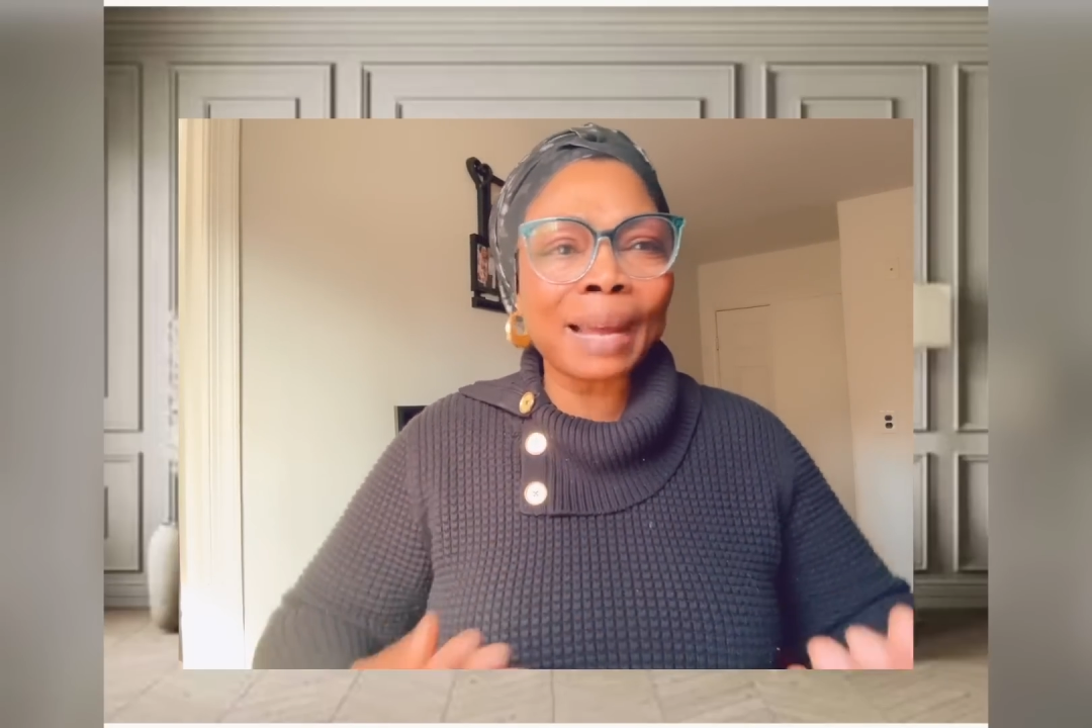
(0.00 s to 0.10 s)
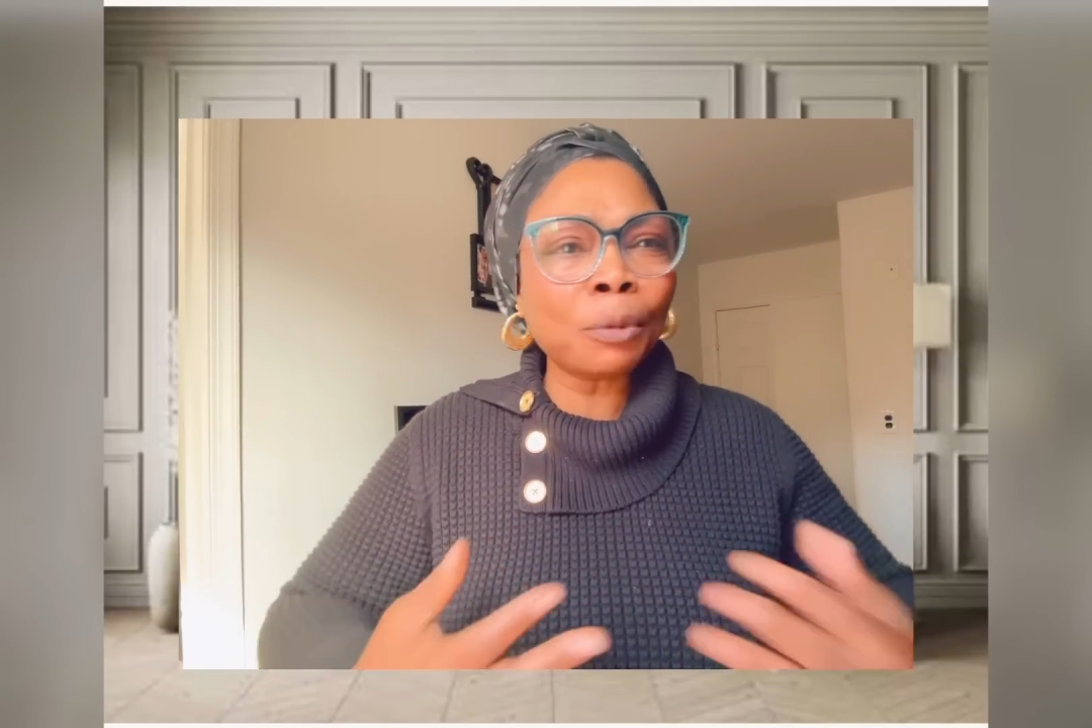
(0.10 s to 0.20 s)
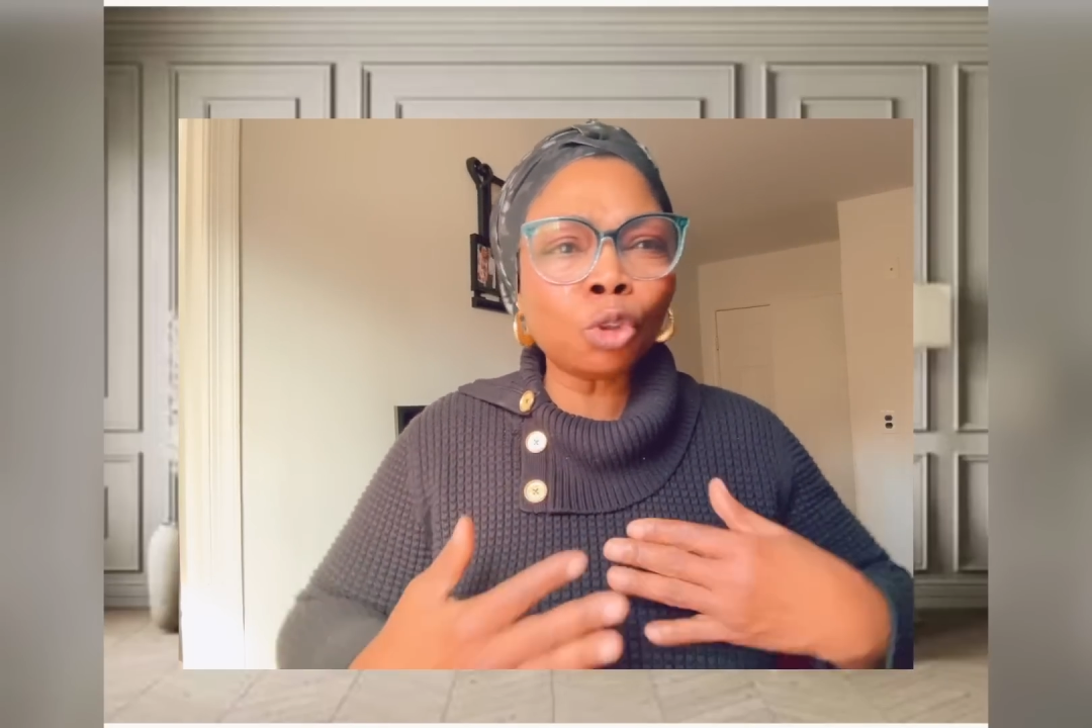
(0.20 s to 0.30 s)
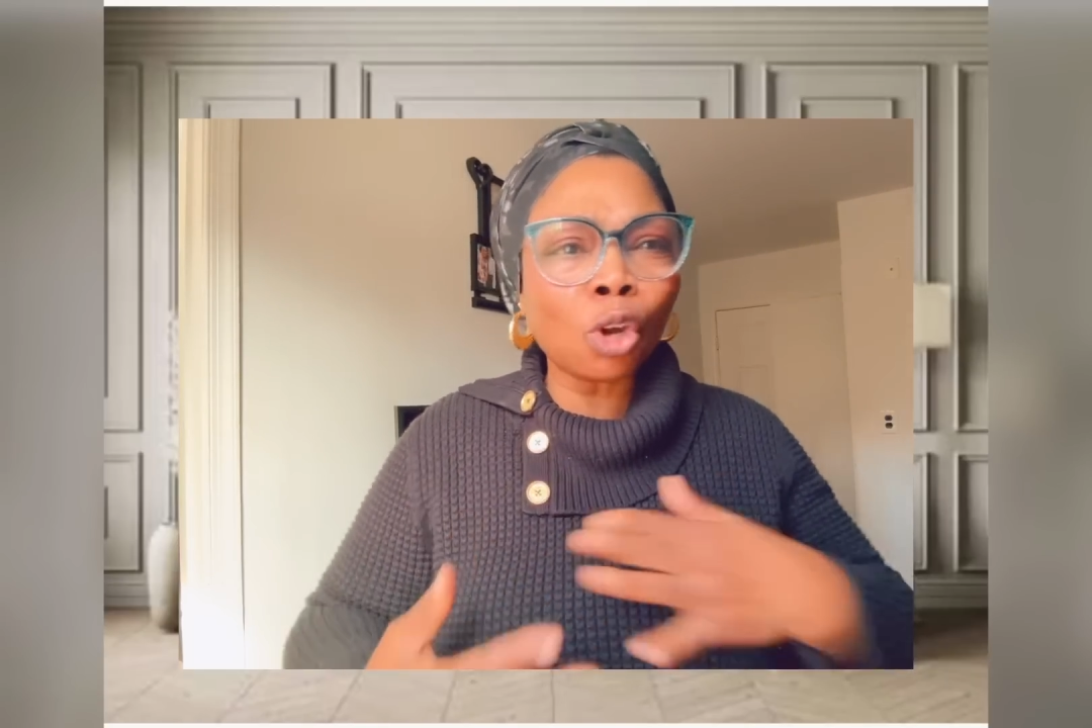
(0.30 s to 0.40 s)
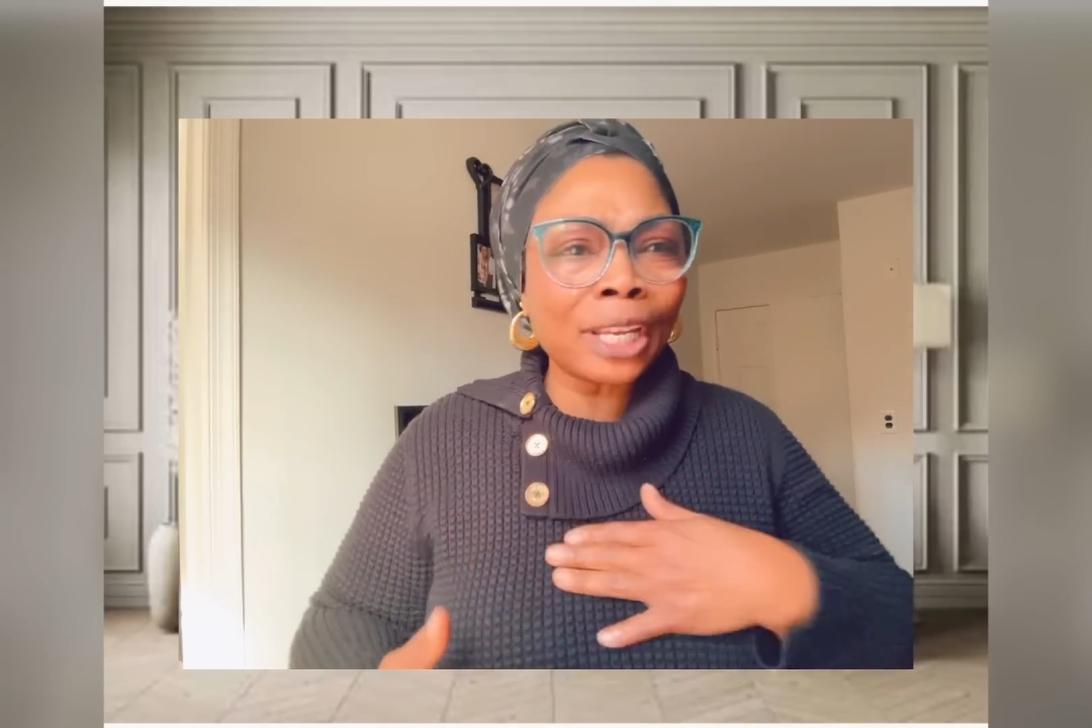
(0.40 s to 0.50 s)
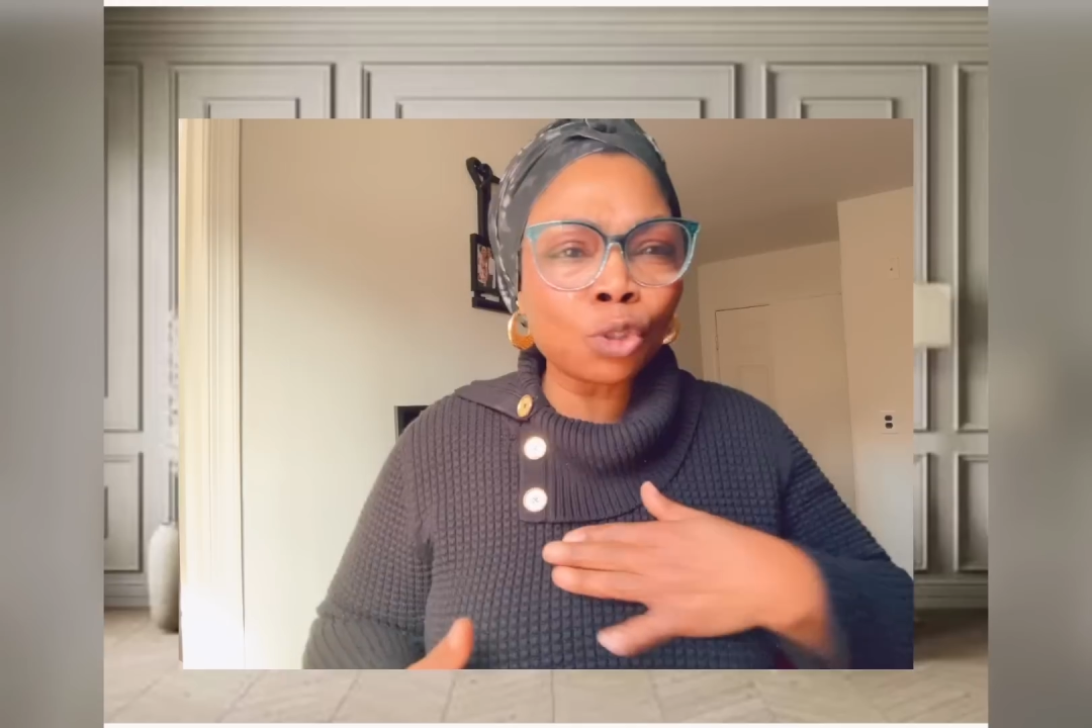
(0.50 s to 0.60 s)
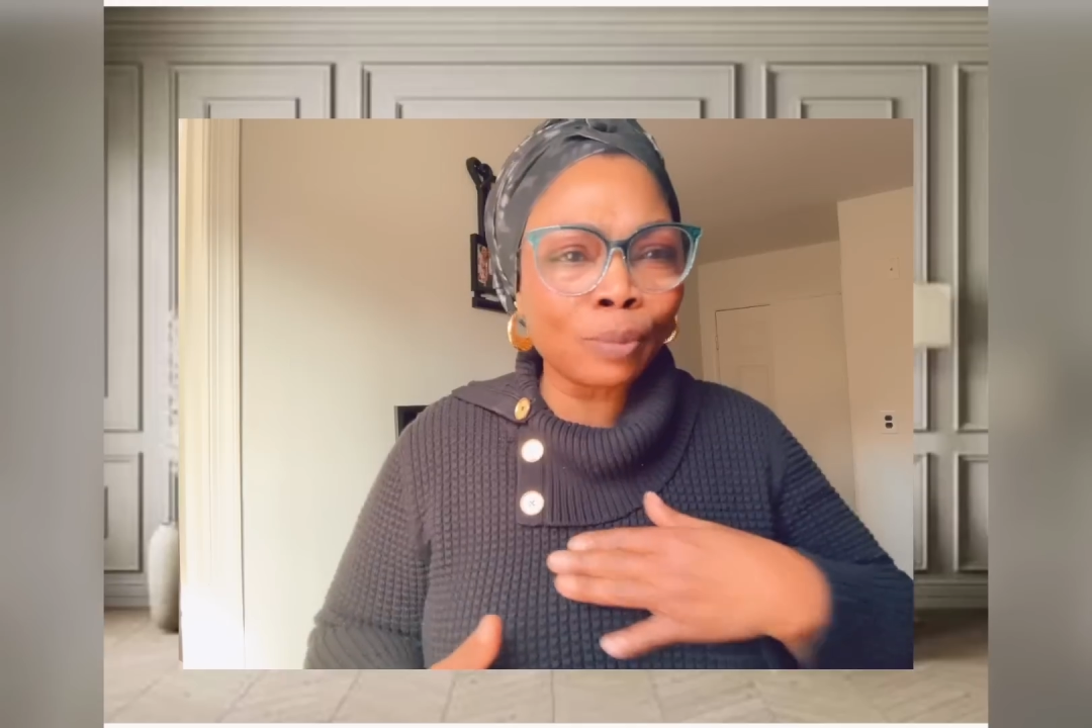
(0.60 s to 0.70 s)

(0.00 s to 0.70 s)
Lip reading: I'm not talking to